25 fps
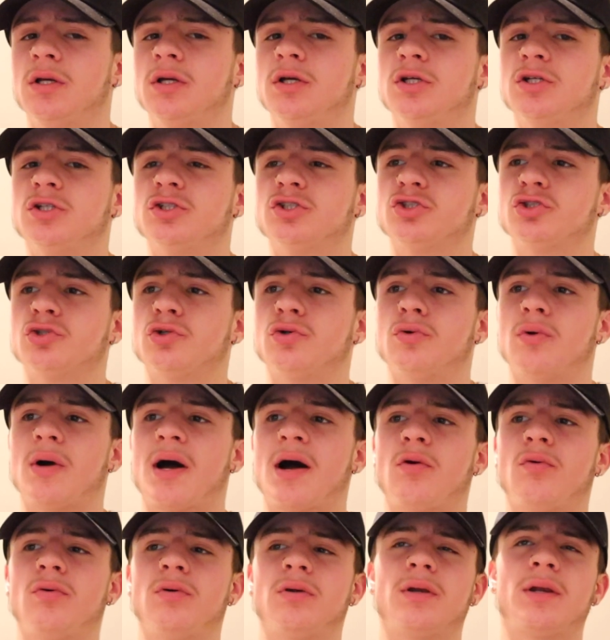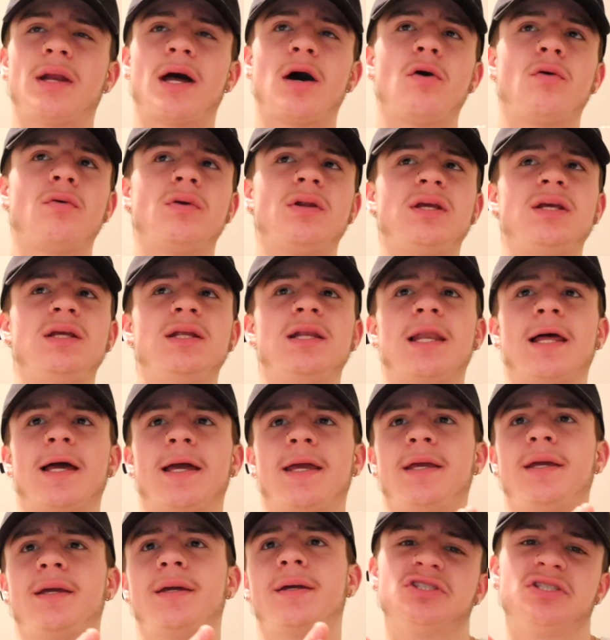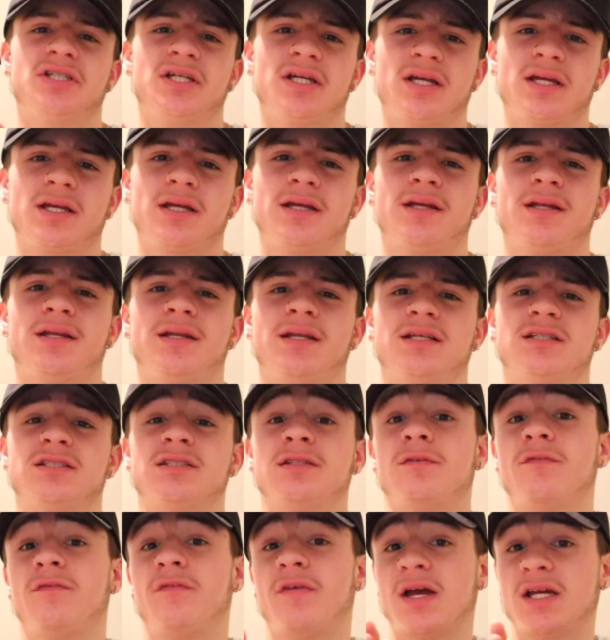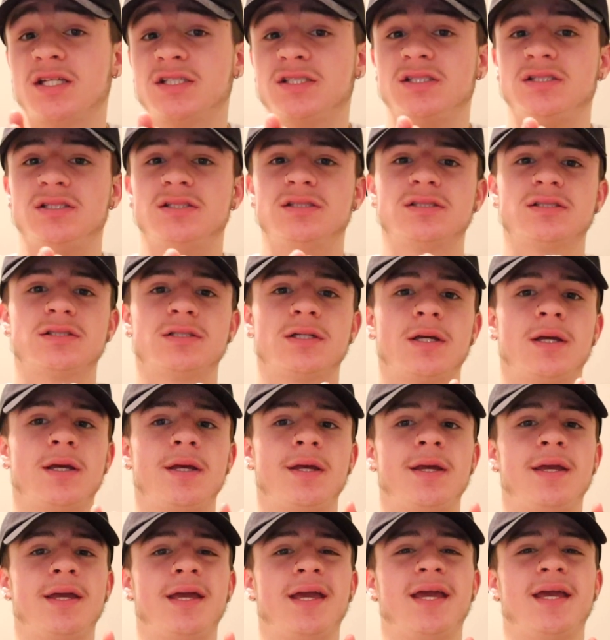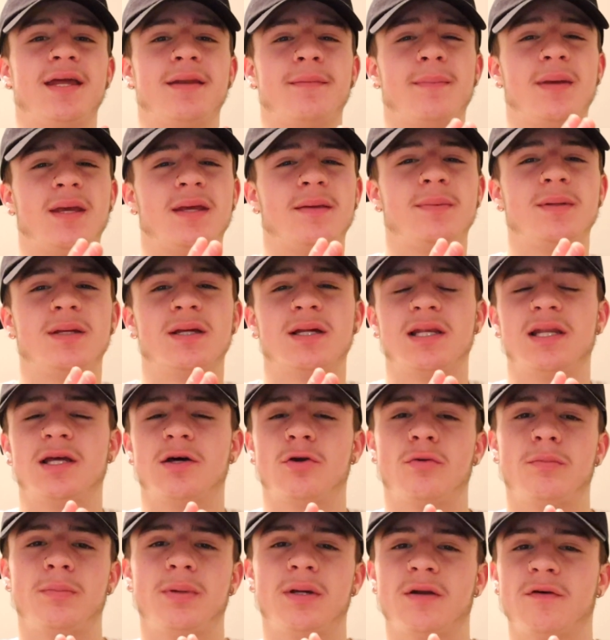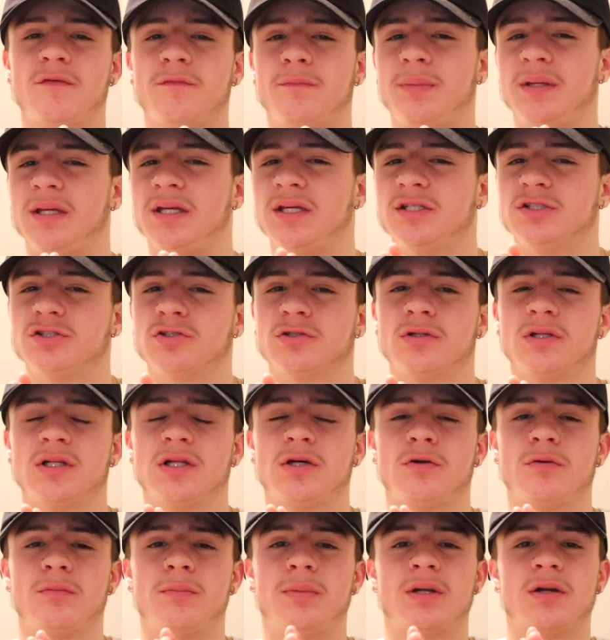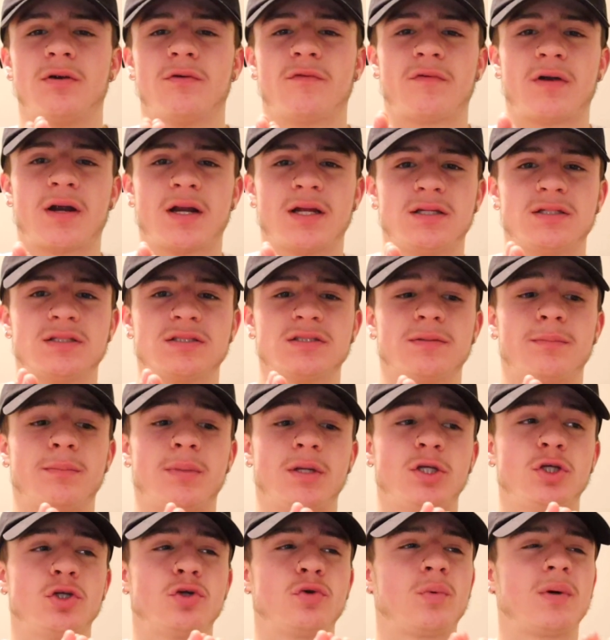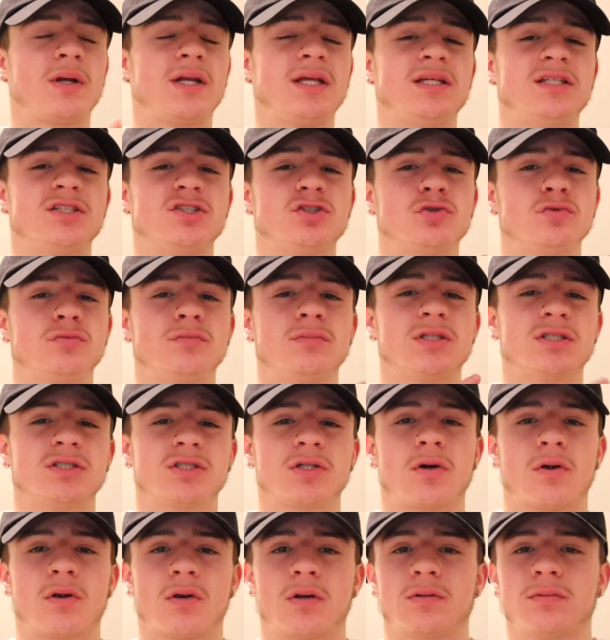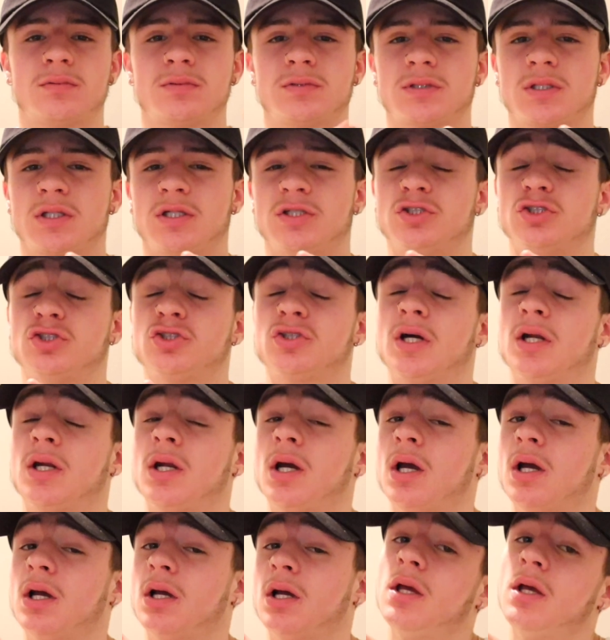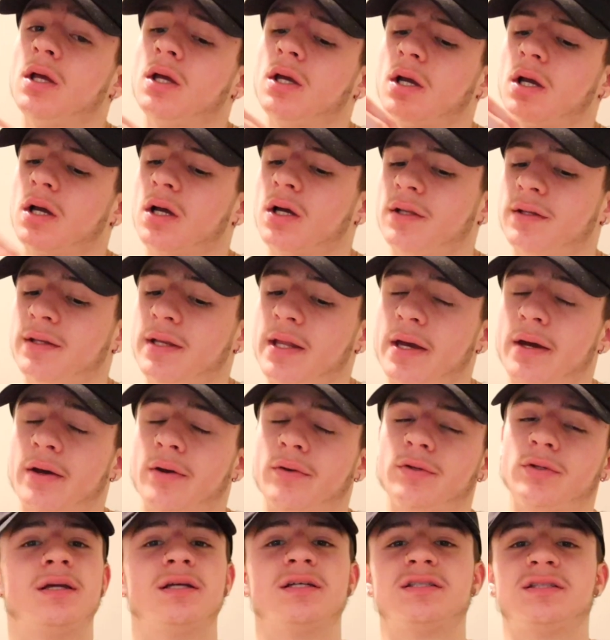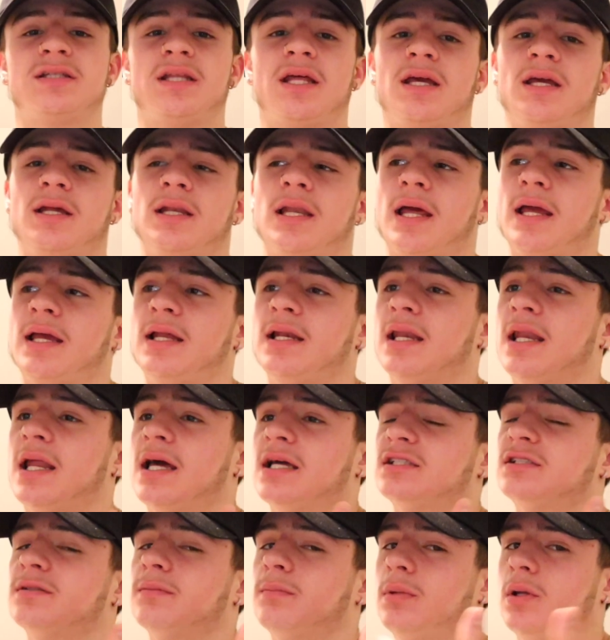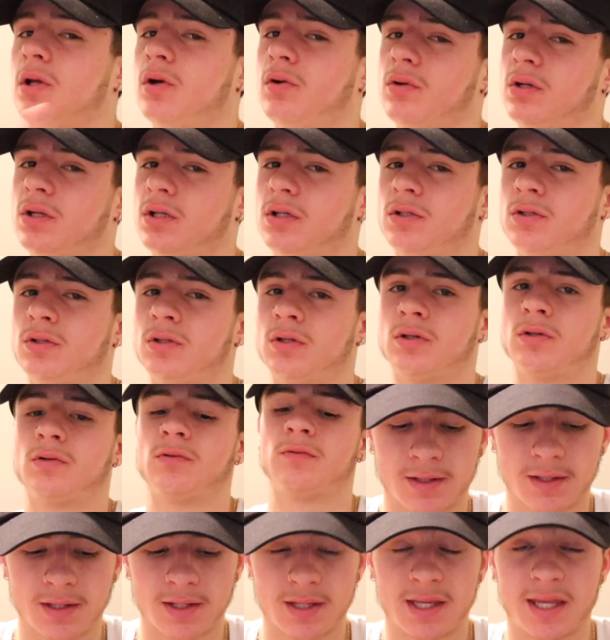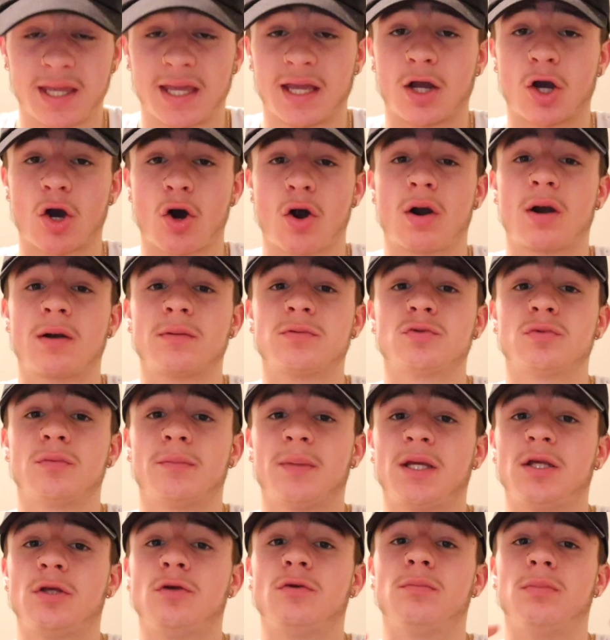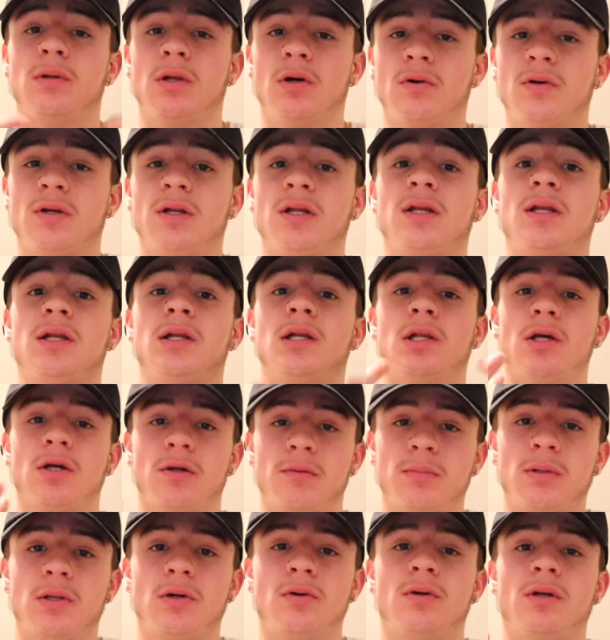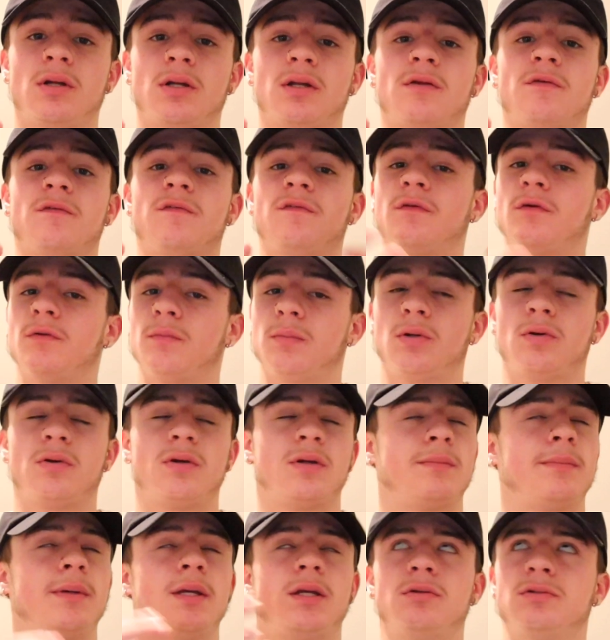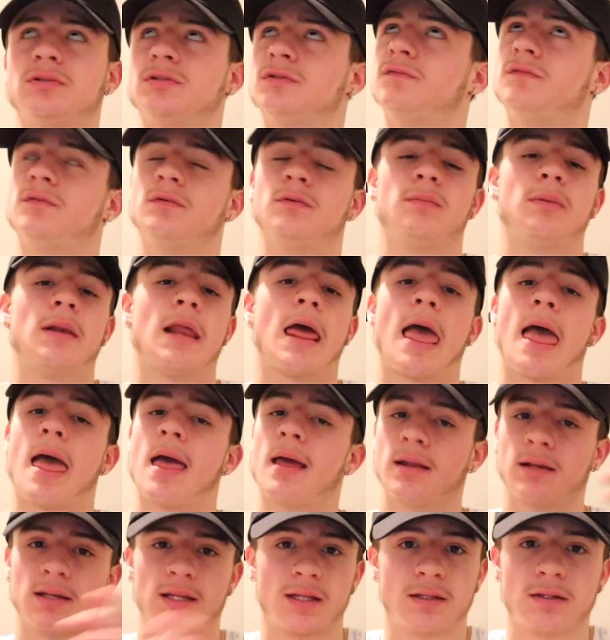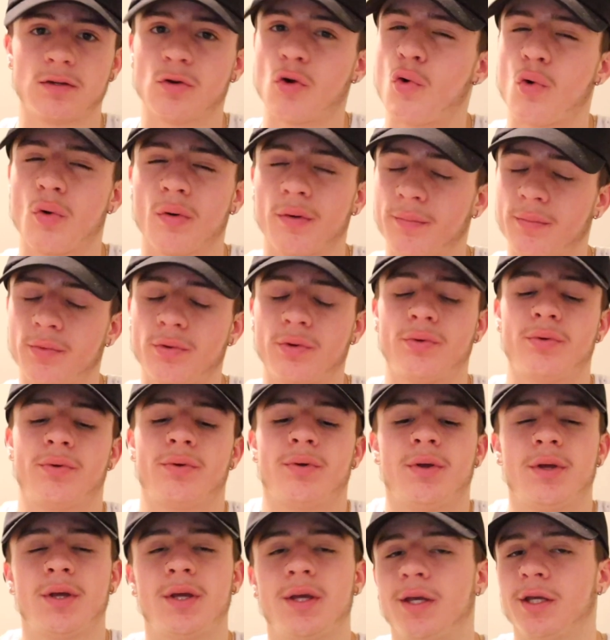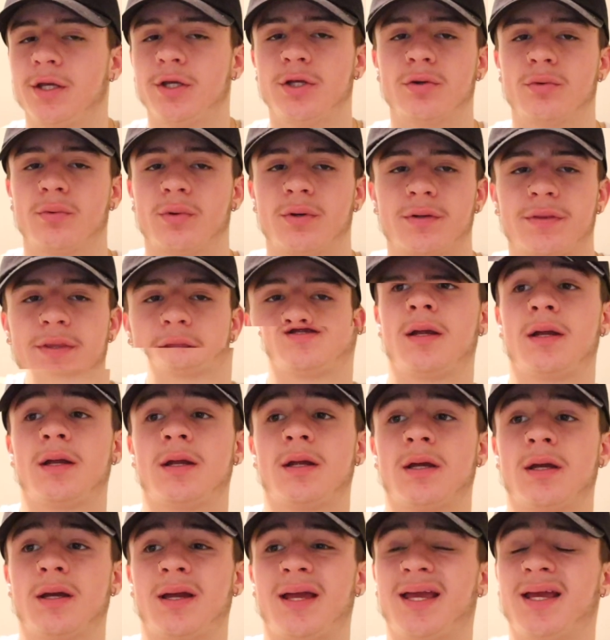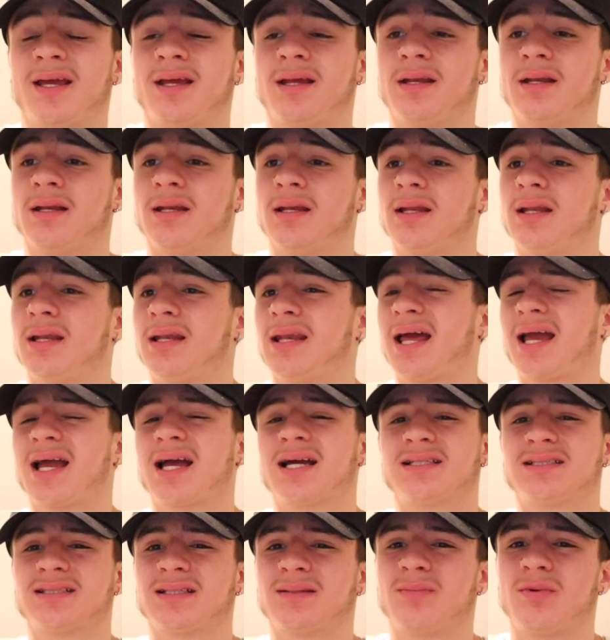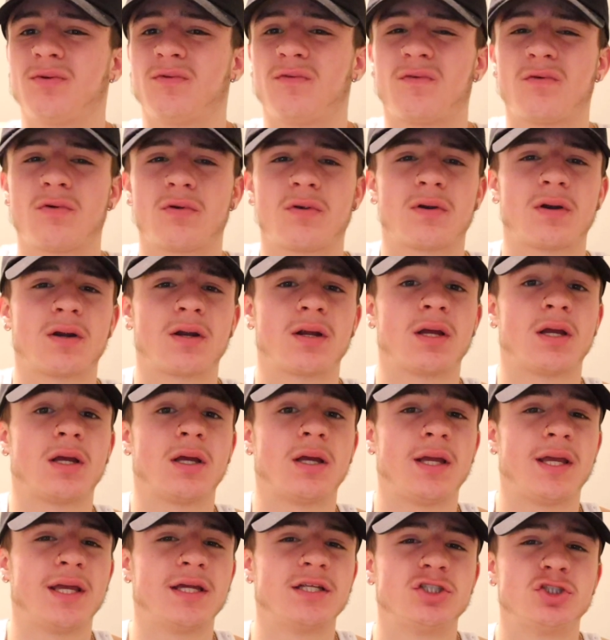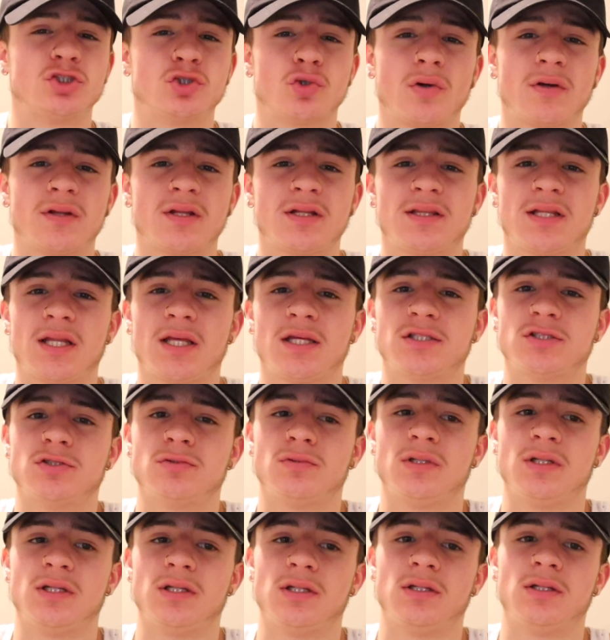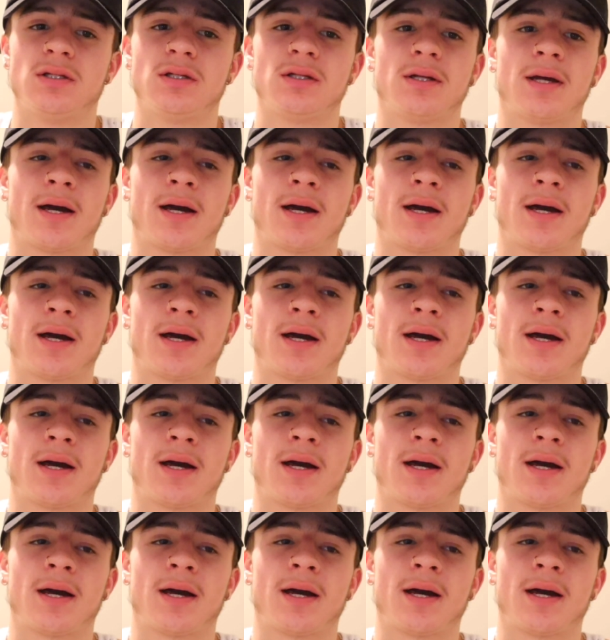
So I would eat like chicken and some veggies and maybe a little bit of beans or a little bit of rice. But you don't want to eat too much carbs because you're trying to cut down, stay like less bloated, you know. And carbs will make you bloated and look bloated and feel bloated and make you just feel blah, like horrible. You don't want that. And like I said before, enjoy the things you eat.